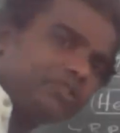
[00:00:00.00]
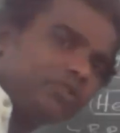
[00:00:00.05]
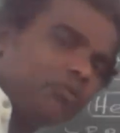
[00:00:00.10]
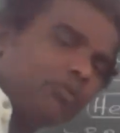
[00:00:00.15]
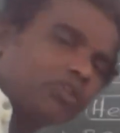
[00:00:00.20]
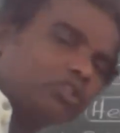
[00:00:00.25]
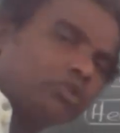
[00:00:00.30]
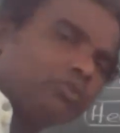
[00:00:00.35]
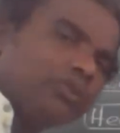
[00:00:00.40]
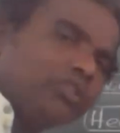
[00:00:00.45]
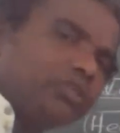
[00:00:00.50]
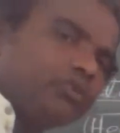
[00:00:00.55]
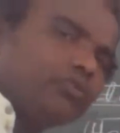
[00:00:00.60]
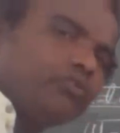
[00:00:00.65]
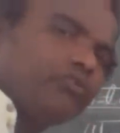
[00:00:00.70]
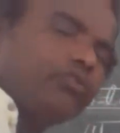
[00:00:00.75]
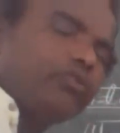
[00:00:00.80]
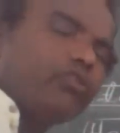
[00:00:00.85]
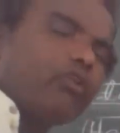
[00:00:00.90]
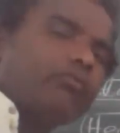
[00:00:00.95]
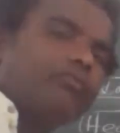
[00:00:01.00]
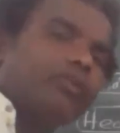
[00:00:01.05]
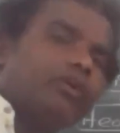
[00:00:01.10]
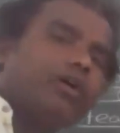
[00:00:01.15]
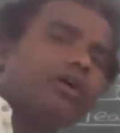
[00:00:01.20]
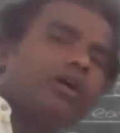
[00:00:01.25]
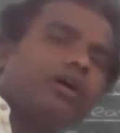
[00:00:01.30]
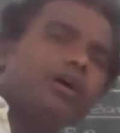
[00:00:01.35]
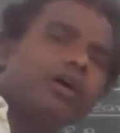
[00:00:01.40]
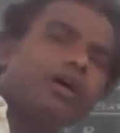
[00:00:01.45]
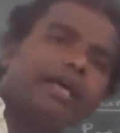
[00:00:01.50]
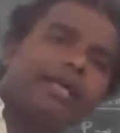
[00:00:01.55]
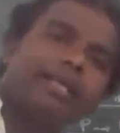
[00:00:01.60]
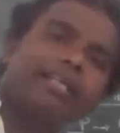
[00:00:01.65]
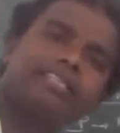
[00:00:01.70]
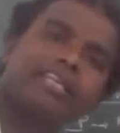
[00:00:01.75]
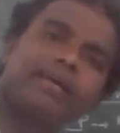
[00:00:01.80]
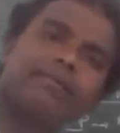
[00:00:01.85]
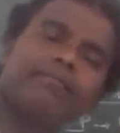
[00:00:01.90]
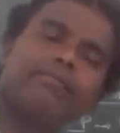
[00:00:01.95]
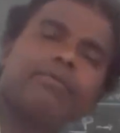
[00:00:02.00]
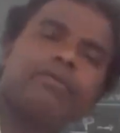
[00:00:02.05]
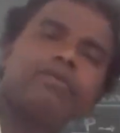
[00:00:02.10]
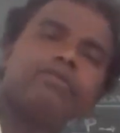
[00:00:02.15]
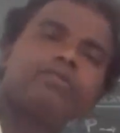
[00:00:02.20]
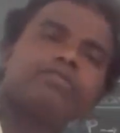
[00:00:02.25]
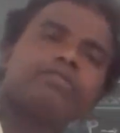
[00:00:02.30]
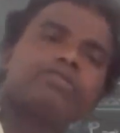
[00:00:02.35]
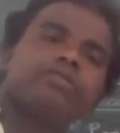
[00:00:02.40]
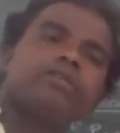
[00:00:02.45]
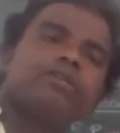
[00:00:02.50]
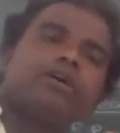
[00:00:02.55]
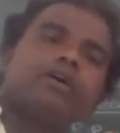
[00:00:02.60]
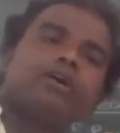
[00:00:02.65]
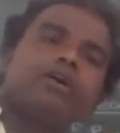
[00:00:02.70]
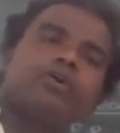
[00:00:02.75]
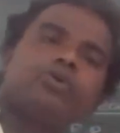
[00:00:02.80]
you must give few of the examples,